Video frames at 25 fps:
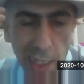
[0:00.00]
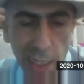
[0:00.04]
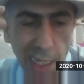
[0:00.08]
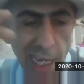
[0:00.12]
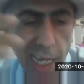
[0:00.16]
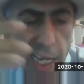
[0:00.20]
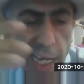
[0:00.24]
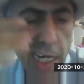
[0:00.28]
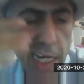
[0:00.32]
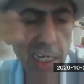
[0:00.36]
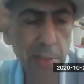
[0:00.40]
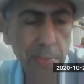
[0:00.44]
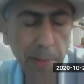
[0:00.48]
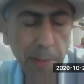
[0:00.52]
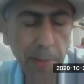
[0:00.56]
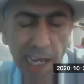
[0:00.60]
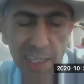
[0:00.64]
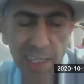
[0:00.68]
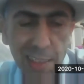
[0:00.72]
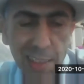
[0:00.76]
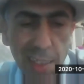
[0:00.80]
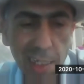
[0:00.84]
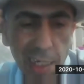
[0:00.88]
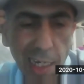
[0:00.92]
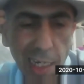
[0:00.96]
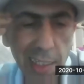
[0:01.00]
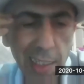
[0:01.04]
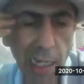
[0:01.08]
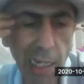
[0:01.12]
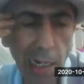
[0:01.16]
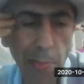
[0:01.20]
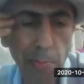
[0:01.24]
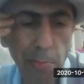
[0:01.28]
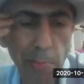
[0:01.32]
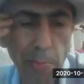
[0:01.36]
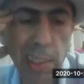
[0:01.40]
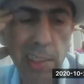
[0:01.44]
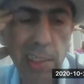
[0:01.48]
They expand
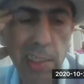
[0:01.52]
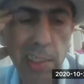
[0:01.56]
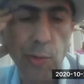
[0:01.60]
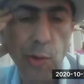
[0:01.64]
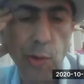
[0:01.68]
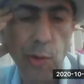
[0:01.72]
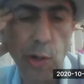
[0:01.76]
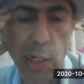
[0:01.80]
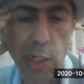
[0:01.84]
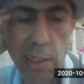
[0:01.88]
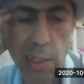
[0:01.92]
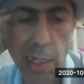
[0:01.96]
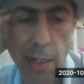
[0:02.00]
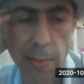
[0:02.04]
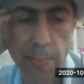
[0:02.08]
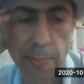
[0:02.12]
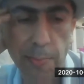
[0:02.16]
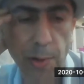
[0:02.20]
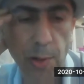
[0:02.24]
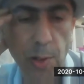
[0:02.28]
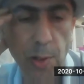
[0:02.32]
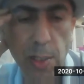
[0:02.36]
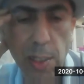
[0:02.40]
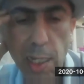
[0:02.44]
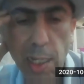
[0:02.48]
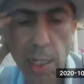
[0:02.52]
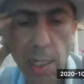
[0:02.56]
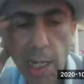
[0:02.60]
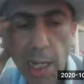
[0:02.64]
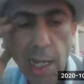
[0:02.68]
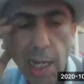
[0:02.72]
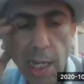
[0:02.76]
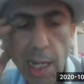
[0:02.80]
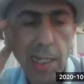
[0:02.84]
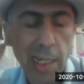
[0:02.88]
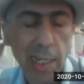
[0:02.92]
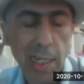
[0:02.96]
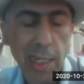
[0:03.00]
settlements, for example.
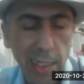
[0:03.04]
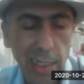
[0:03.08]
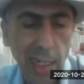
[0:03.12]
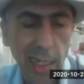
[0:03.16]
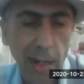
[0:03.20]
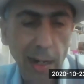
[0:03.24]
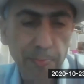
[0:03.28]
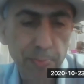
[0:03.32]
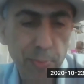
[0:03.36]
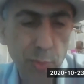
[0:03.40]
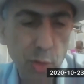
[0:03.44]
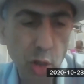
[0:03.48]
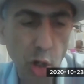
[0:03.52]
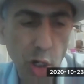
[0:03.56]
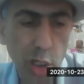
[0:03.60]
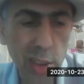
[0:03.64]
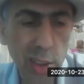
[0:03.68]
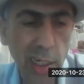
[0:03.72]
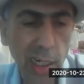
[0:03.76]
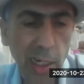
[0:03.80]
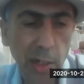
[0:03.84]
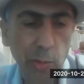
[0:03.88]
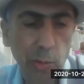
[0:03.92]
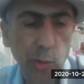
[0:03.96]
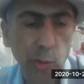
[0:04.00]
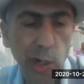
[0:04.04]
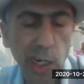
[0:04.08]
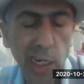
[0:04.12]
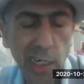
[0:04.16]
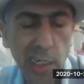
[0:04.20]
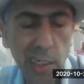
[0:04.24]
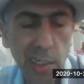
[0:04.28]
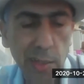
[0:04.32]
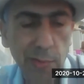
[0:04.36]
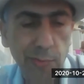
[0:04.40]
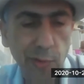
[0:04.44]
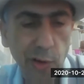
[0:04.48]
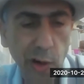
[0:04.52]
They dump toxic
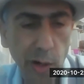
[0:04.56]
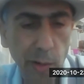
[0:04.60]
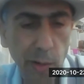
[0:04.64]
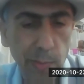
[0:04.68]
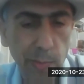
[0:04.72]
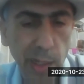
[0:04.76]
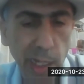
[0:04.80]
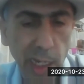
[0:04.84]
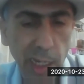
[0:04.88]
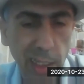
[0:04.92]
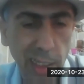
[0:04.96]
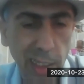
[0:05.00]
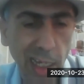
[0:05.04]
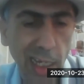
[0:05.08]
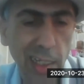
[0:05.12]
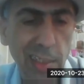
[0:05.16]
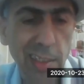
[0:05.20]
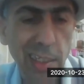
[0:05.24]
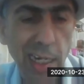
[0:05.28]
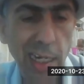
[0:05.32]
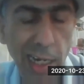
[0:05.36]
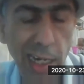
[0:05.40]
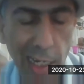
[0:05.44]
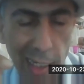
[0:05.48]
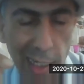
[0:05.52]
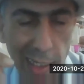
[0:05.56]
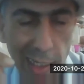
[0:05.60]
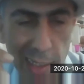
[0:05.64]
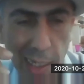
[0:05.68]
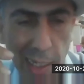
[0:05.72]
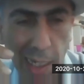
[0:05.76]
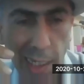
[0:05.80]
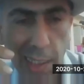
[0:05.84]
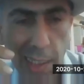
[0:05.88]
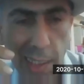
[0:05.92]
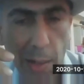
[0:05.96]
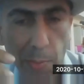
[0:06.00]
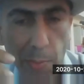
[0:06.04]
waste from the industrial
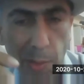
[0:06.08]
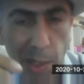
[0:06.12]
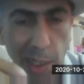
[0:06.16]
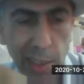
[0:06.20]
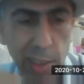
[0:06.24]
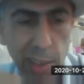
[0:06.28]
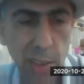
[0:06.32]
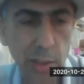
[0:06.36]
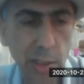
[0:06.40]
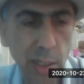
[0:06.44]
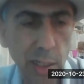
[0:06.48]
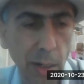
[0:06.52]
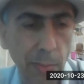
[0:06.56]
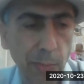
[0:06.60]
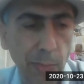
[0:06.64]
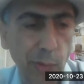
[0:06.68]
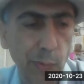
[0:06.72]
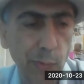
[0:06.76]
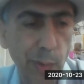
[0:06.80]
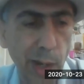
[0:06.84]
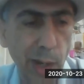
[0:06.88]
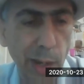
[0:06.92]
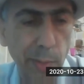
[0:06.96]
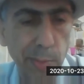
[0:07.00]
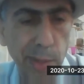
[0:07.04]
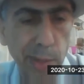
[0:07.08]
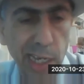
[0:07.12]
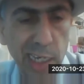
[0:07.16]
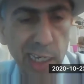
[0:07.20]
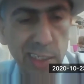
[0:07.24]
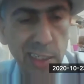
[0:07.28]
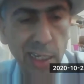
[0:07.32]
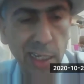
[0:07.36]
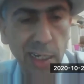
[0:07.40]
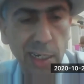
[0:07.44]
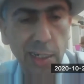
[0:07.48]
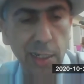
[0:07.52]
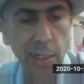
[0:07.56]
settlements. Some of my
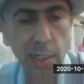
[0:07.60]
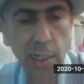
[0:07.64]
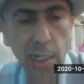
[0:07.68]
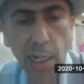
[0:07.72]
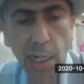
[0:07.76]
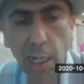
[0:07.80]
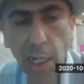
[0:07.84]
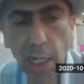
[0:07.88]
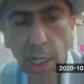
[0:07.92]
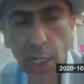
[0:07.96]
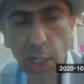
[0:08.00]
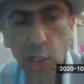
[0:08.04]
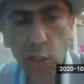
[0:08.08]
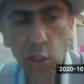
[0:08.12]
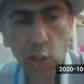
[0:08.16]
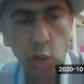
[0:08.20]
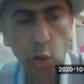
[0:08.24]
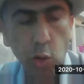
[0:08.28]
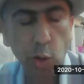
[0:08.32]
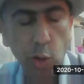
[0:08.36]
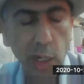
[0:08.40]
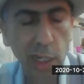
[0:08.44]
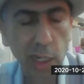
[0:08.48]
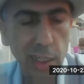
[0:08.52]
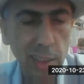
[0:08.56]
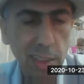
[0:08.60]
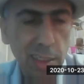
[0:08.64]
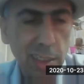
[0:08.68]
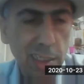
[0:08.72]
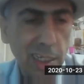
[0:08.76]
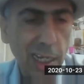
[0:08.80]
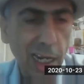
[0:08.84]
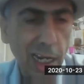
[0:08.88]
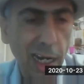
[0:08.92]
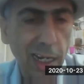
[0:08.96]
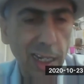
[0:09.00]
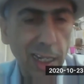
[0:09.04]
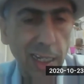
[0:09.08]
master students
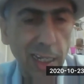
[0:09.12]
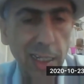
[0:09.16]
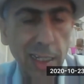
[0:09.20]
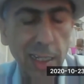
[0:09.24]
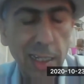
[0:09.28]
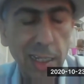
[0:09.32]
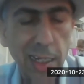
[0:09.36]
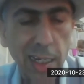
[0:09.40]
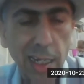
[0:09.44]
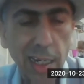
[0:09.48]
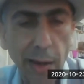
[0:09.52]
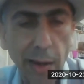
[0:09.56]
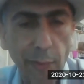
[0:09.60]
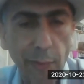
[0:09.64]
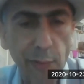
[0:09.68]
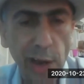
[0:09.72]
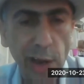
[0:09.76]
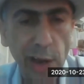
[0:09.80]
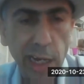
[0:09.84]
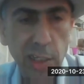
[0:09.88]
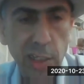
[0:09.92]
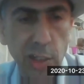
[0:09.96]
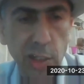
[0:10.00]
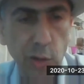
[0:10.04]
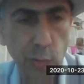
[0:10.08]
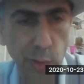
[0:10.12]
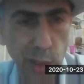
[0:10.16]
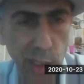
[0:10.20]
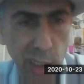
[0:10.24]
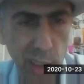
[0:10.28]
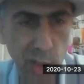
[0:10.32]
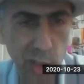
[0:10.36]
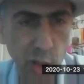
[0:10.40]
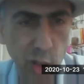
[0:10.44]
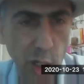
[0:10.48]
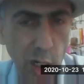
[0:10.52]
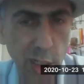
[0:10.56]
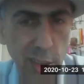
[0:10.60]
studied the effect of
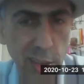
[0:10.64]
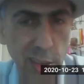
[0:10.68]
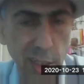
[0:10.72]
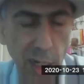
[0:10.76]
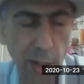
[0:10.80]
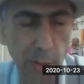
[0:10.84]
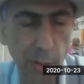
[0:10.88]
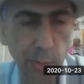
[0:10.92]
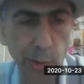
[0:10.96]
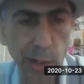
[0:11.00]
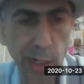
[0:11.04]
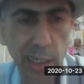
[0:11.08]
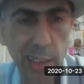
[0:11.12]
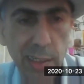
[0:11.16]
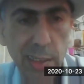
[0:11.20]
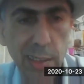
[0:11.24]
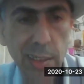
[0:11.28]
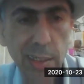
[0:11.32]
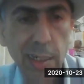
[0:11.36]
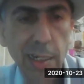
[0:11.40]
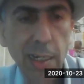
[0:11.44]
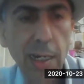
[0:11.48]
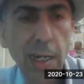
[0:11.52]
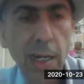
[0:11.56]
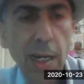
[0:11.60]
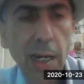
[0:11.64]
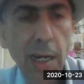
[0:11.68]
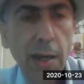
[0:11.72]
this toxic waste